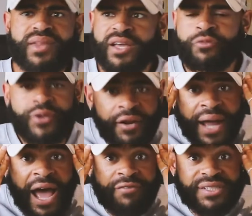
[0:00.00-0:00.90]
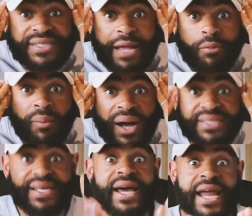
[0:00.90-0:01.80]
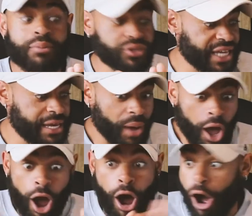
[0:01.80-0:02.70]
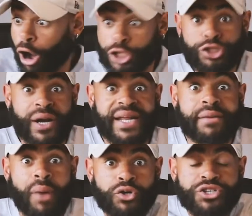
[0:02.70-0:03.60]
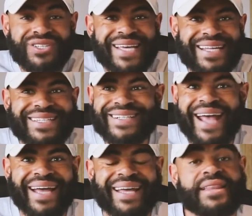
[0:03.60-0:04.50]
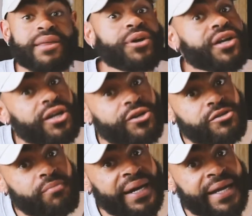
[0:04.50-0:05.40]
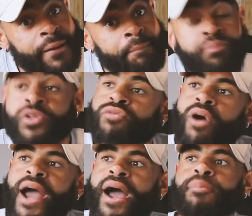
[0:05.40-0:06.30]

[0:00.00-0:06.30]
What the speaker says: if we don't have stable mindset and able to keep our trading emotions in check, then we're going to lose money, right?